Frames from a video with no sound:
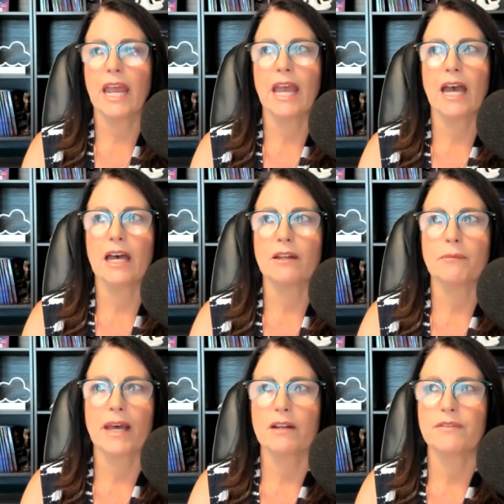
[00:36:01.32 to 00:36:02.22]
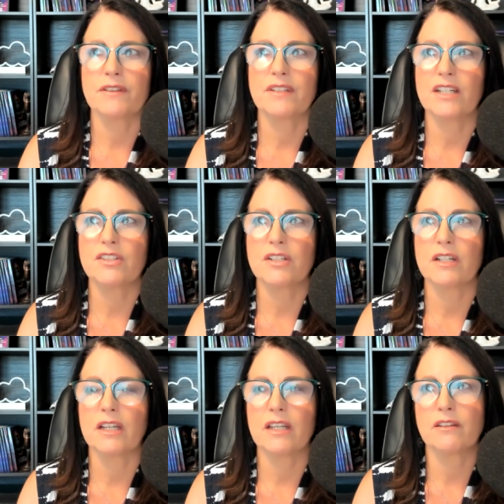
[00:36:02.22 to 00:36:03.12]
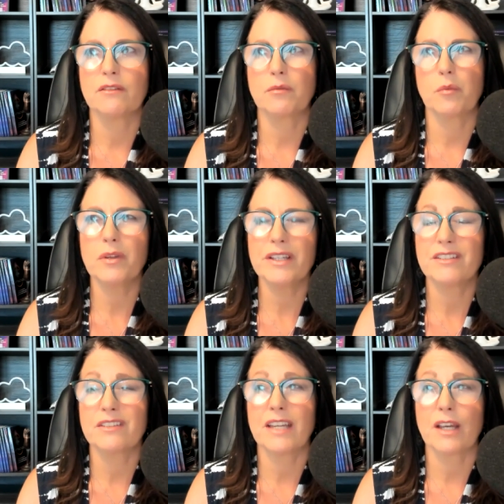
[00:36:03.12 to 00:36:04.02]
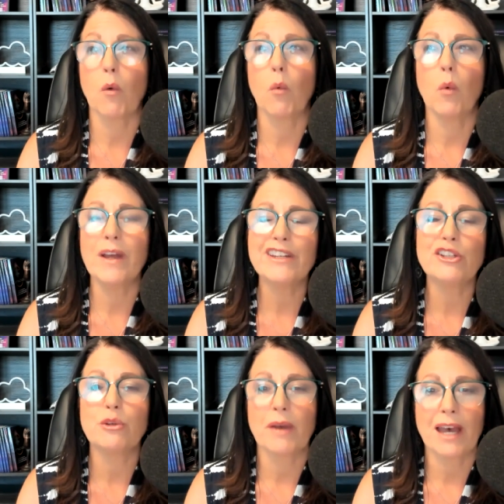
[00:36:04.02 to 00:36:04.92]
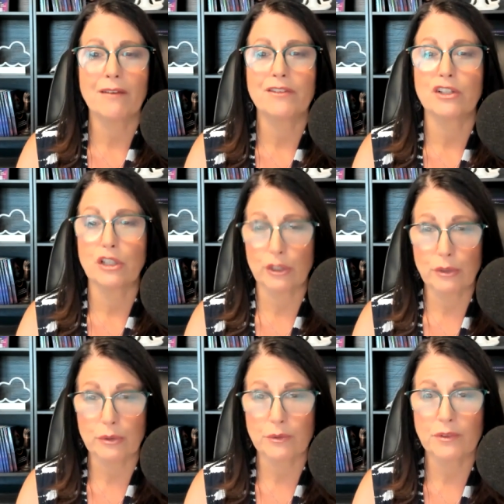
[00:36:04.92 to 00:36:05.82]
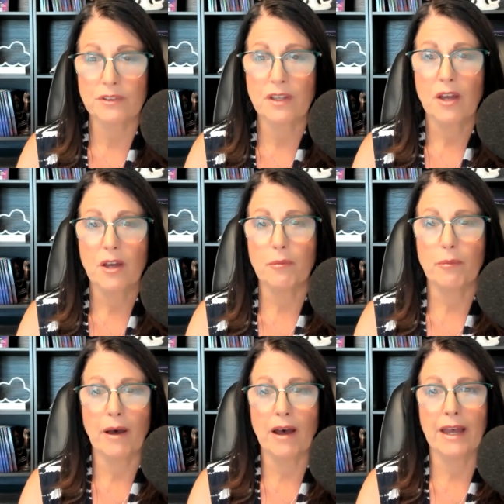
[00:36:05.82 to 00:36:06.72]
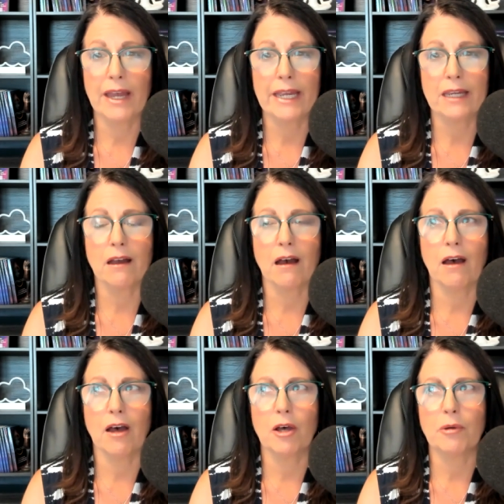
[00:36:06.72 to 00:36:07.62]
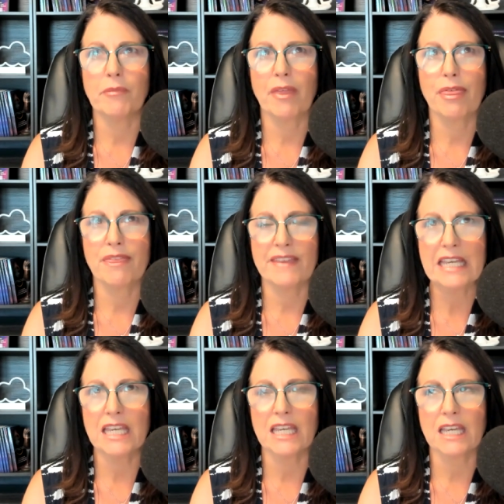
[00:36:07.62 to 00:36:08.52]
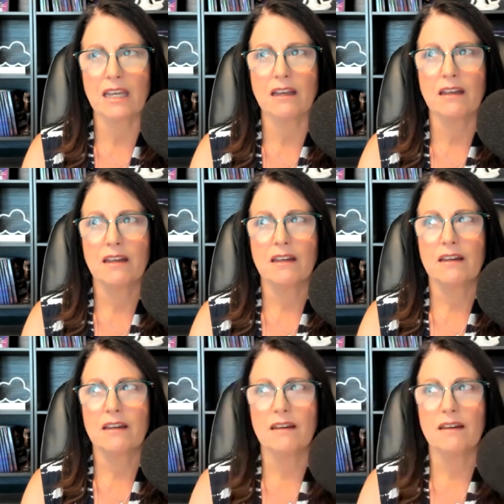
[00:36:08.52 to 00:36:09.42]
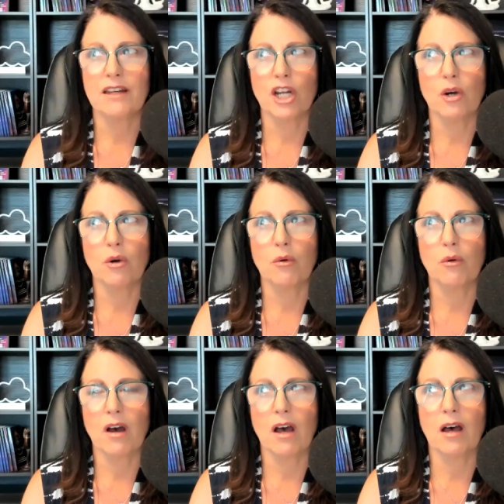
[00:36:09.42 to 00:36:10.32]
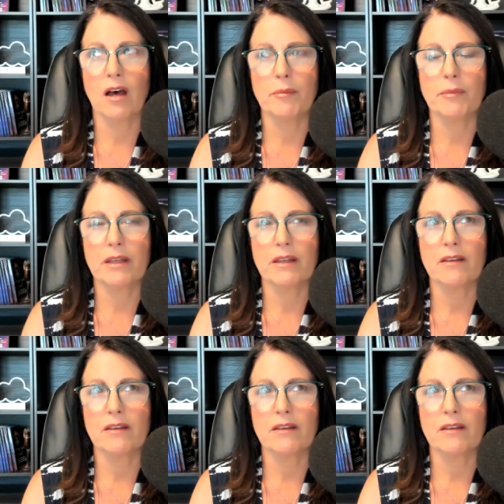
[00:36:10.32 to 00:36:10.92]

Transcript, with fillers: and manifestation is really just like what do you have to lose by um, thinking you know um,